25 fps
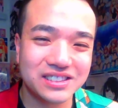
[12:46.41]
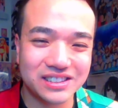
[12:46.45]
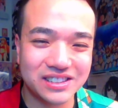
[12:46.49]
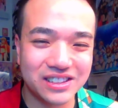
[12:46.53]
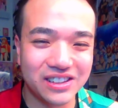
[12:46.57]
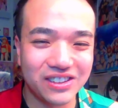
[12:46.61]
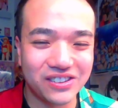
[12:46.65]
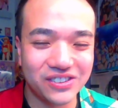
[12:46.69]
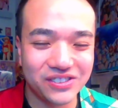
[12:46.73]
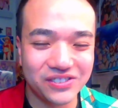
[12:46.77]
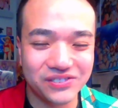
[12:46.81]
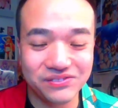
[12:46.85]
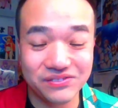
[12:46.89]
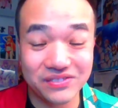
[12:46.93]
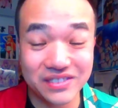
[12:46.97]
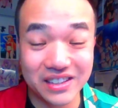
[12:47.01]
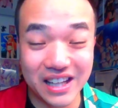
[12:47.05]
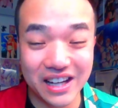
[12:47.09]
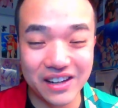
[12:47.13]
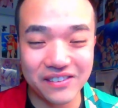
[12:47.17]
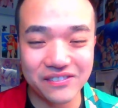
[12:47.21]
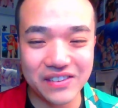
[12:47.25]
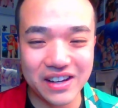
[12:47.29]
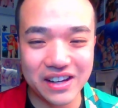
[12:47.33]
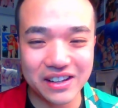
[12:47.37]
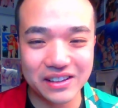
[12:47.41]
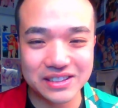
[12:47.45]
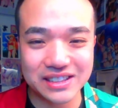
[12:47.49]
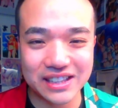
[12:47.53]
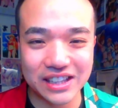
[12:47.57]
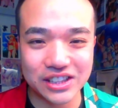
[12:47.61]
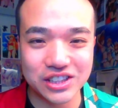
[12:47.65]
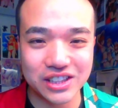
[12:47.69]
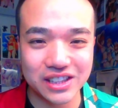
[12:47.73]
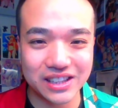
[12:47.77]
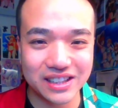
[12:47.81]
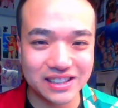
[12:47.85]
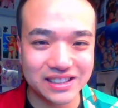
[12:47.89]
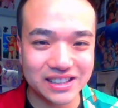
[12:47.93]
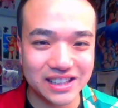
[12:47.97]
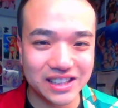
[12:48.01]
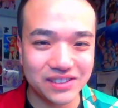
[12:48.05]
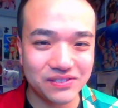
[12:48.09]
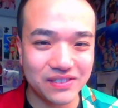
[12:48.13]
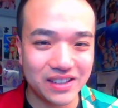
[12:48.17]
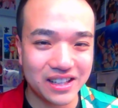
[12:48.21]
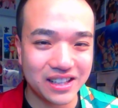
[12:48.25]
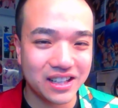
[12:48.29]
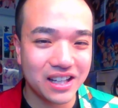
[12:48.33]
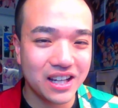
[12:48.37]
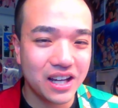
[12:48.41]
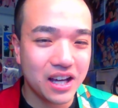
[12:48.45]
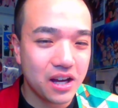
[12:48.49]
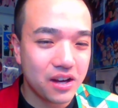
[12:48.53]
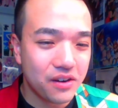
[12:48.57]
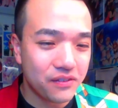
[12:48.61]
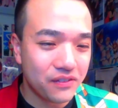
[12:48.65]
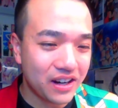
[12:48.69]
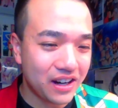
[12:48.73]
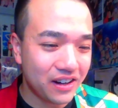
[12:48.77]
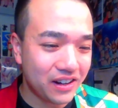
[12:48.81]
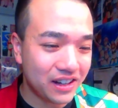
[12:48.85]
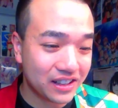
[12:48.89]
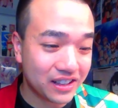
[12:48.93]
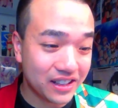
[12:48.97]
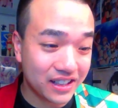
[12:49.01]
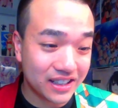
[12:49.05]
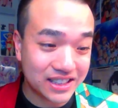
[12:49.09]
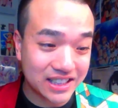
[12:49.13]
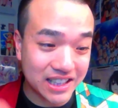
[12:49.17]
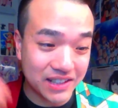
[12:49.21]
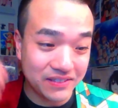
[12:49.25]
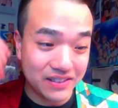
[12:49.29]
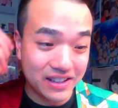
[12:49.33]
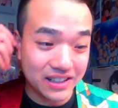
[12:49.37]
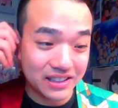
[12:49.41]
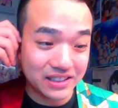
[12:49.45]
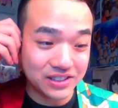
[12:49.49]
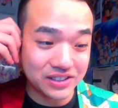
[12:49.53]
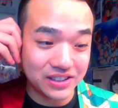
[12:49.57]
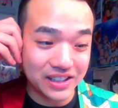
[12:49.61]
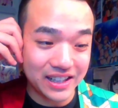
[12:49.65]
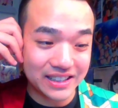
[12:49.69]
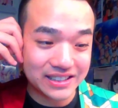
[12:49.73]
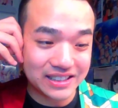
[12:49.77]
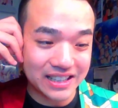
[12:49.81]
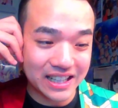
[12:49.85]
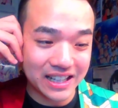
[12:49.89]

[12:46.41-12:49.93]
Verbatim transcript: So yeah, very touching indeed, man. Well, I gotta say, man, today's